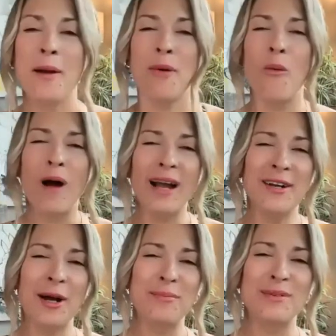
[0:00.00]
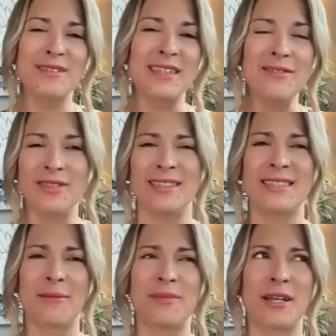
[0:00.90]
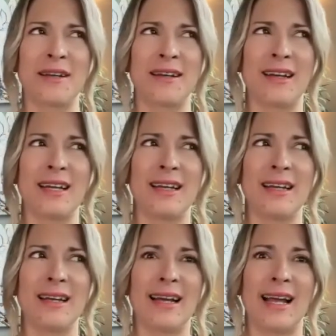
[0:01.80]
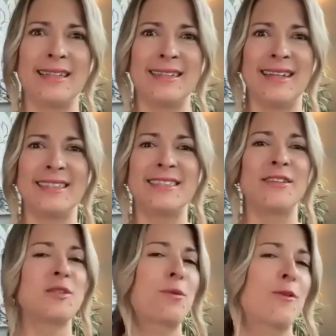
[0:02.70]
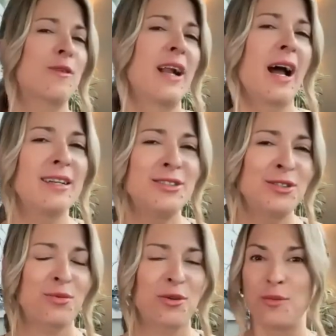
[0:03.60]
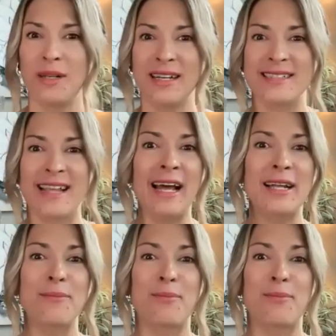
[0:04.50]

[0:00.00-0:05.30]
But why not believe in something and until it's proven untrue? Because that